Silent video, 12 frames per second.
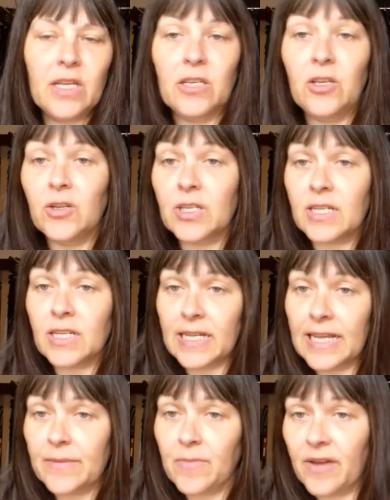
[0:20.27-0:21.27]
You
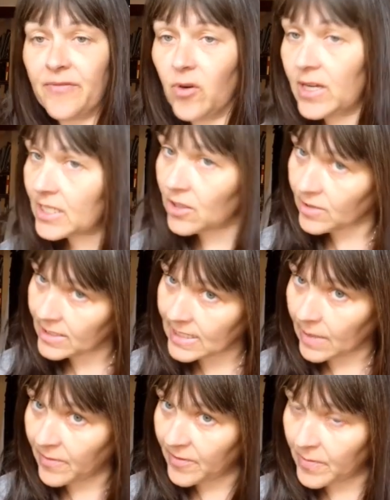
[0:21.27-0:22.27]
can hear my voice on
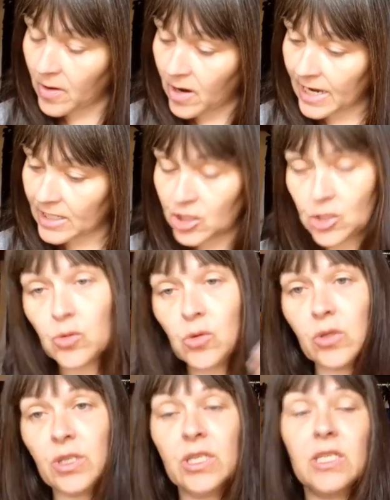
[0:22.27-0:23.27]
some of my
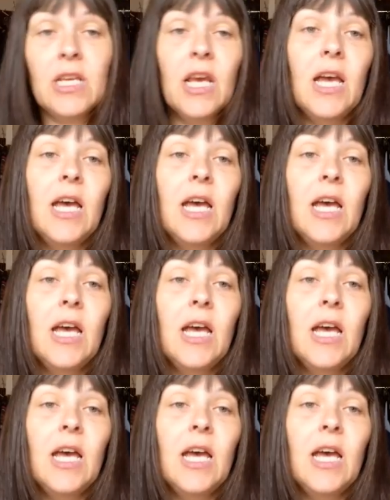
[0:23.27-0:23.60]
shorts,